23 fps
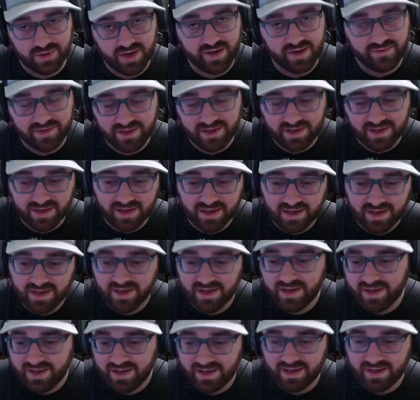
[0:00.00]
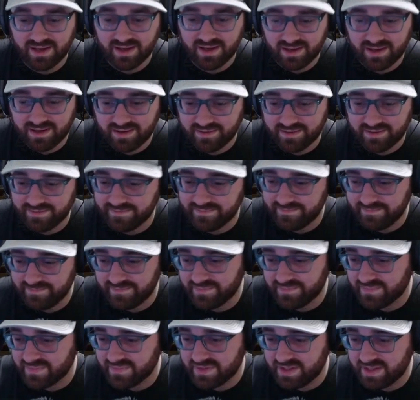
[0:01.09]
heavy. And
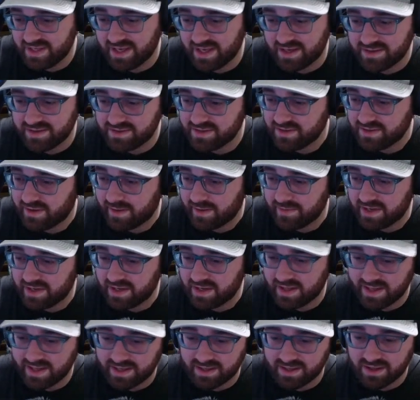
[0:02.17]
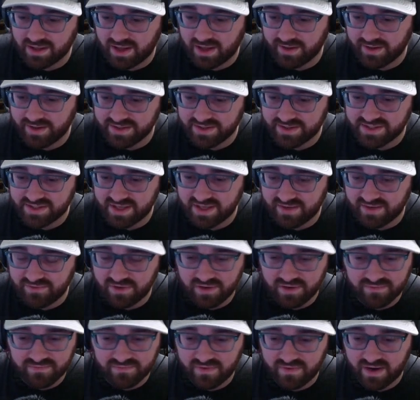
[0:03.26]
yeah, so I mean, like a lot of this stuff you
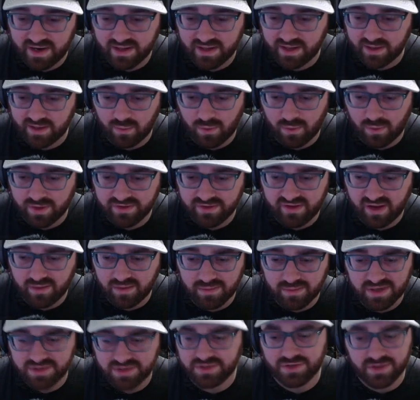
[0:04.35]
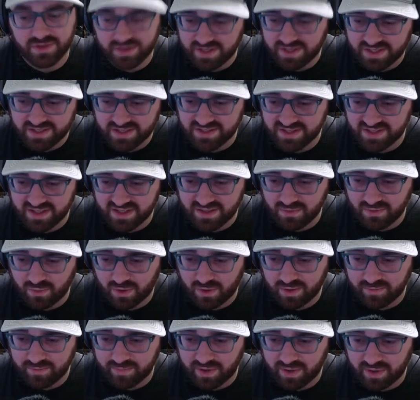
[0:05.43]
can find, like one tape measure, easy,
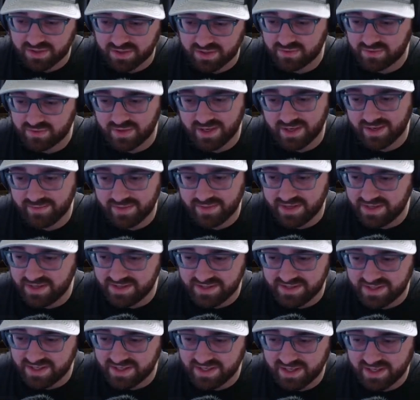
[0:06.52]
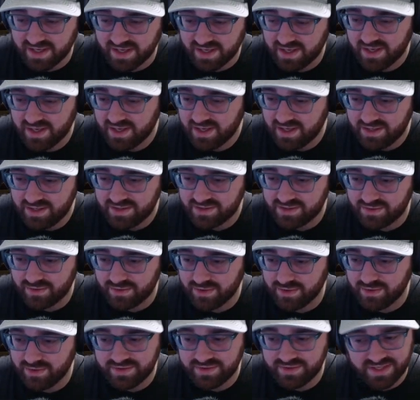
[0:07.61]
one box ram, easy,
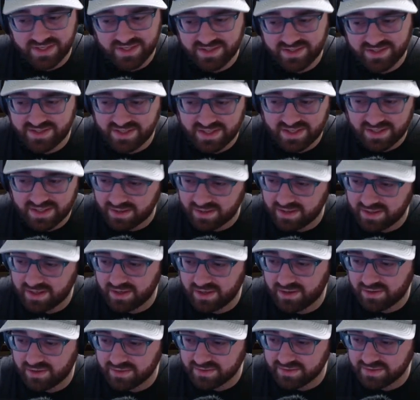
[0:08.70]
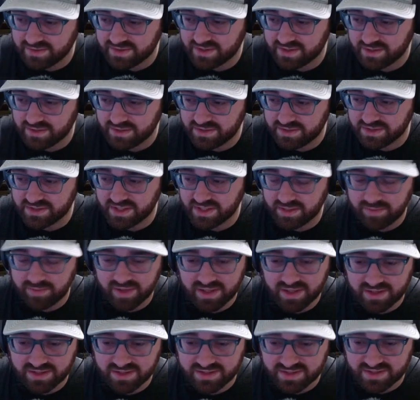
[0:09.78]
screws, easy, you know. So just like
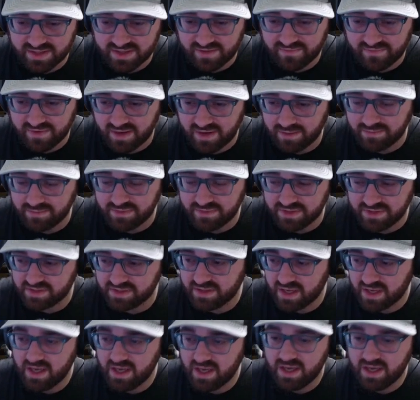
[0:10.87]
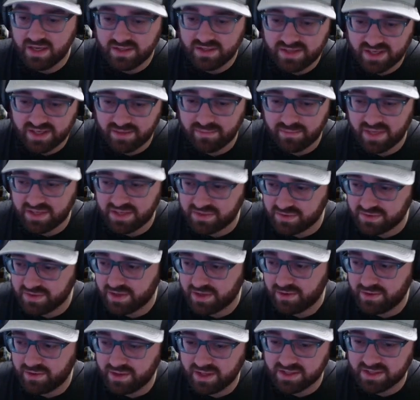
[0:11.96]
picking this stuff up, just take a mental
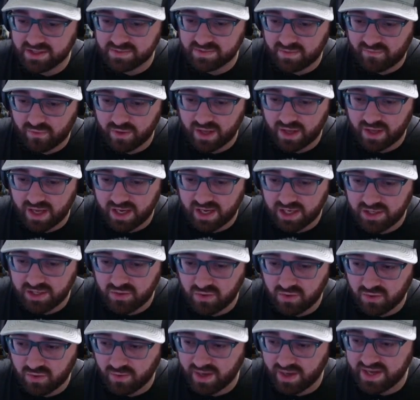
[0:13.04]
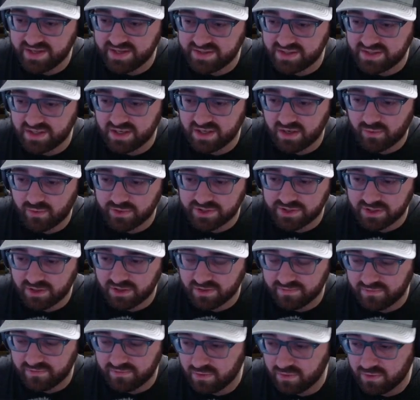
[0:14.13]
note of this before you head into a raid so you know what to look
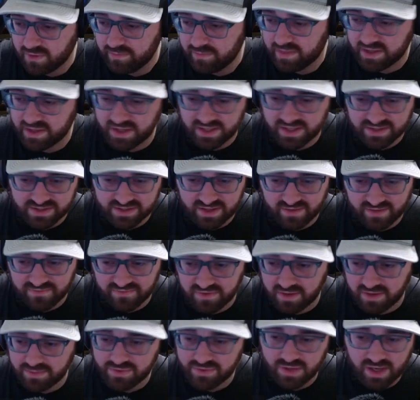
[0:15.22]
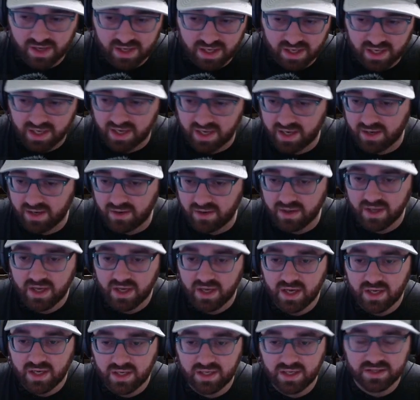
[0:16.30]
for. Pick that stuff up, try and get it out,
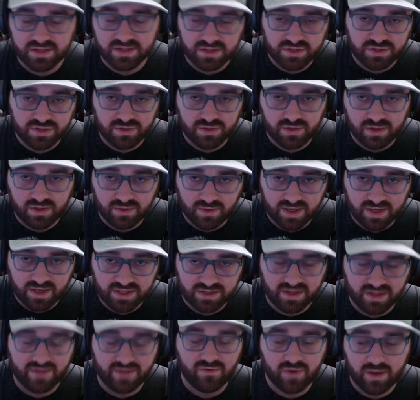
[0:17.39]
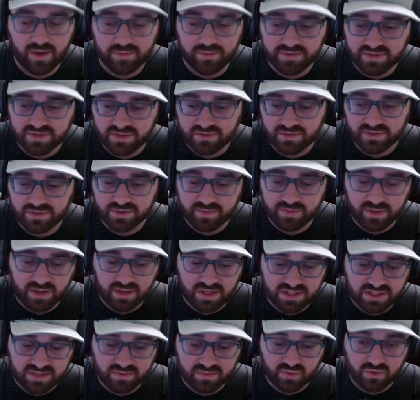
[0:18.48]
get this shooting range leveled up as soon as
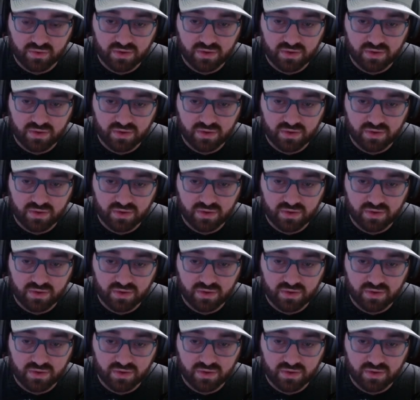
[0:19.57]
possible.